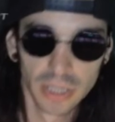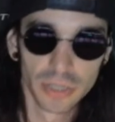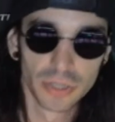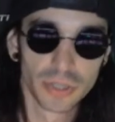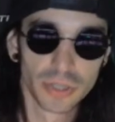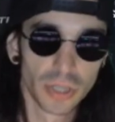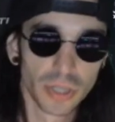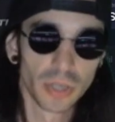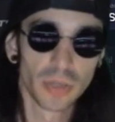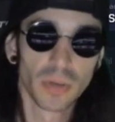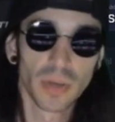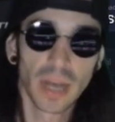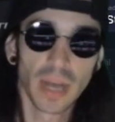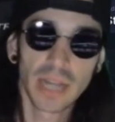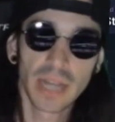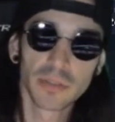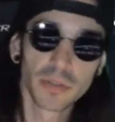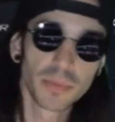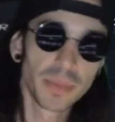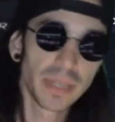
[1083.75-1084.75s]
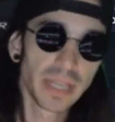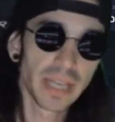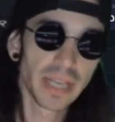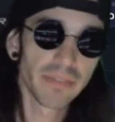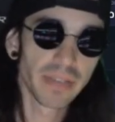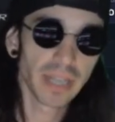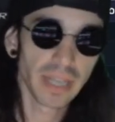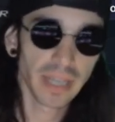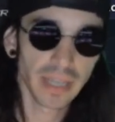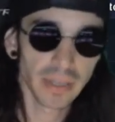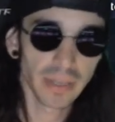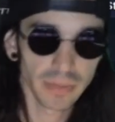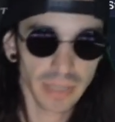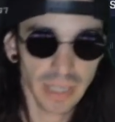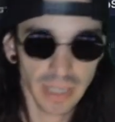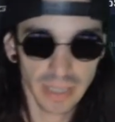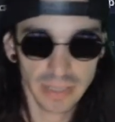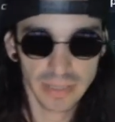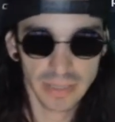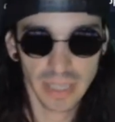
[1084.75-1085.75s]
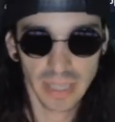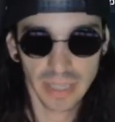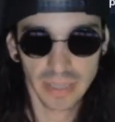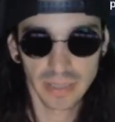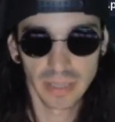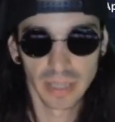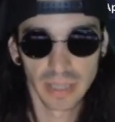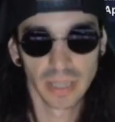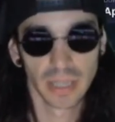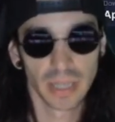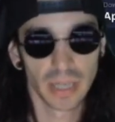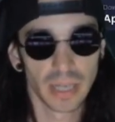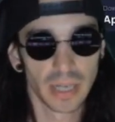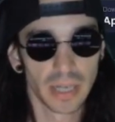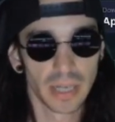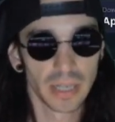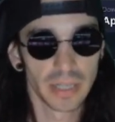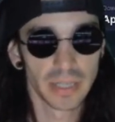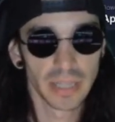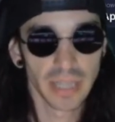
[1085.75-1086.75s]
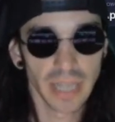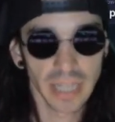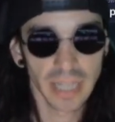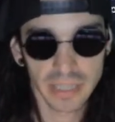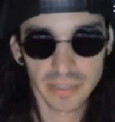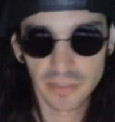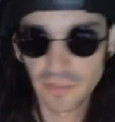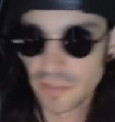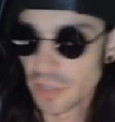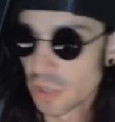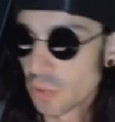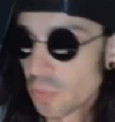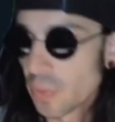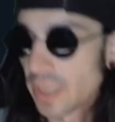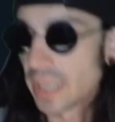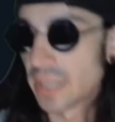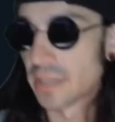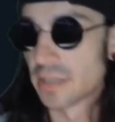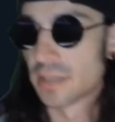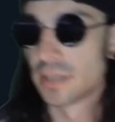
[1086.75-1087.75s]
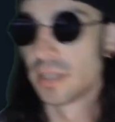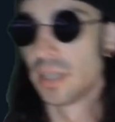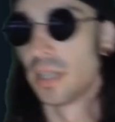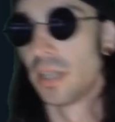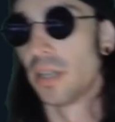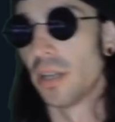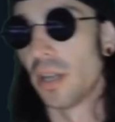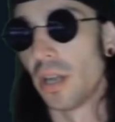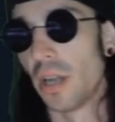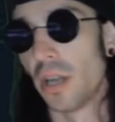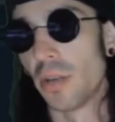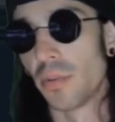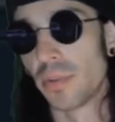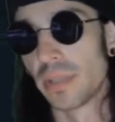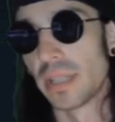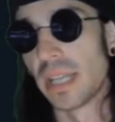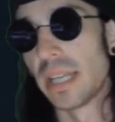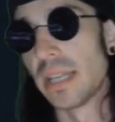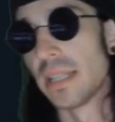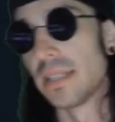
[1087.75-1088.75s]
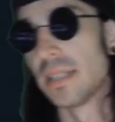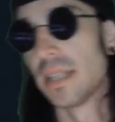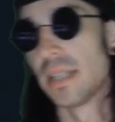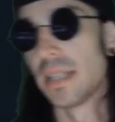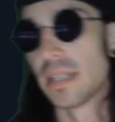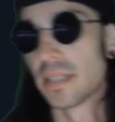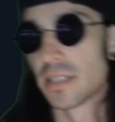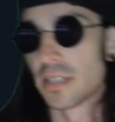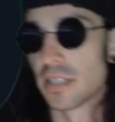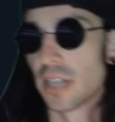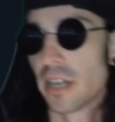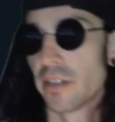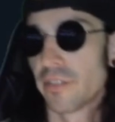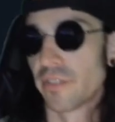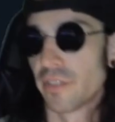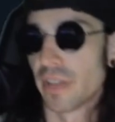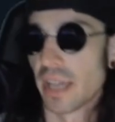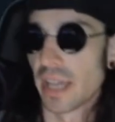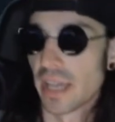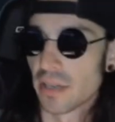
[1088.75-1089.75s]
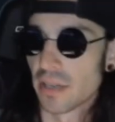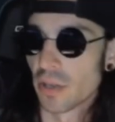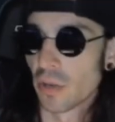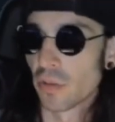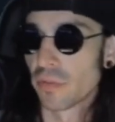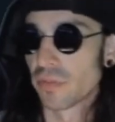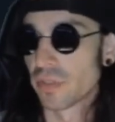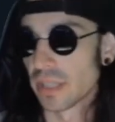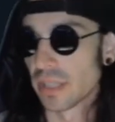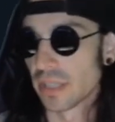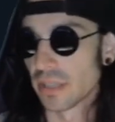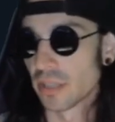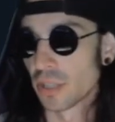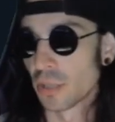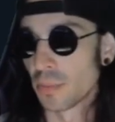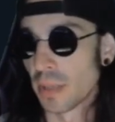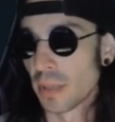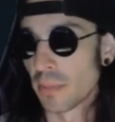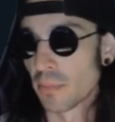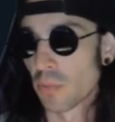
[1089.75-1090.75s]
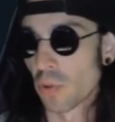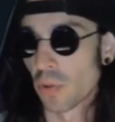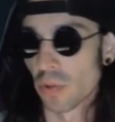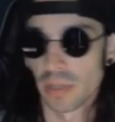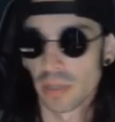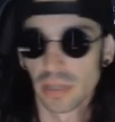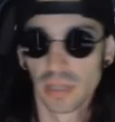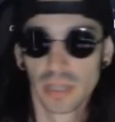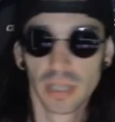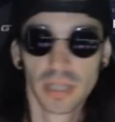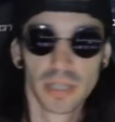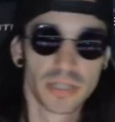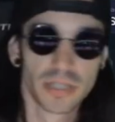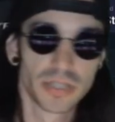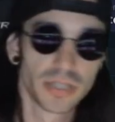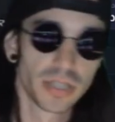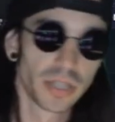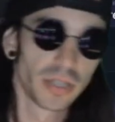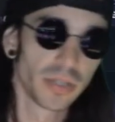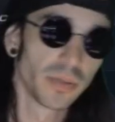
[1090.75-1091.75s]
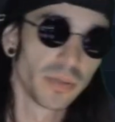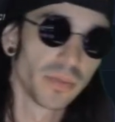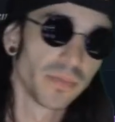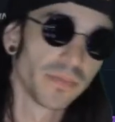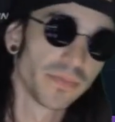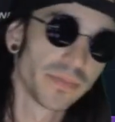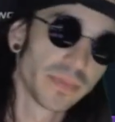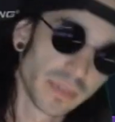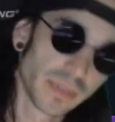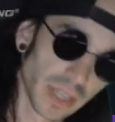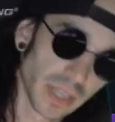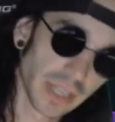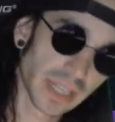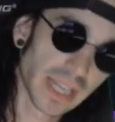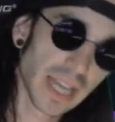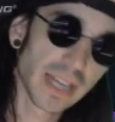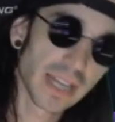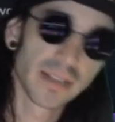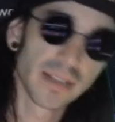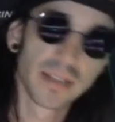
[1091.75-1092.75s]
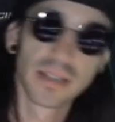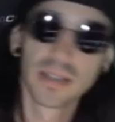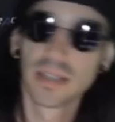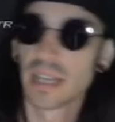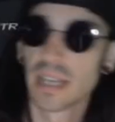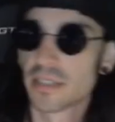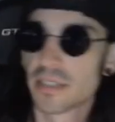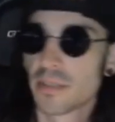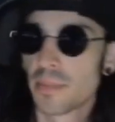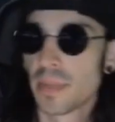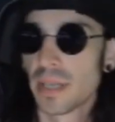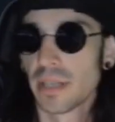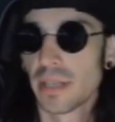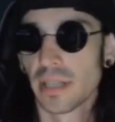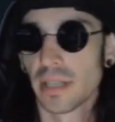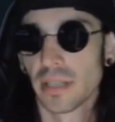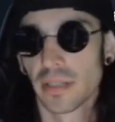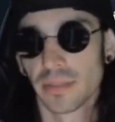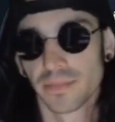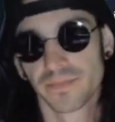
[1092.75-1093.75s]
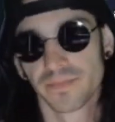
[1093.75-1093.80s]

So I will be giving out content in the next few weeks related to this stuff, and hopefully a little bit more. So again, thanks for being here.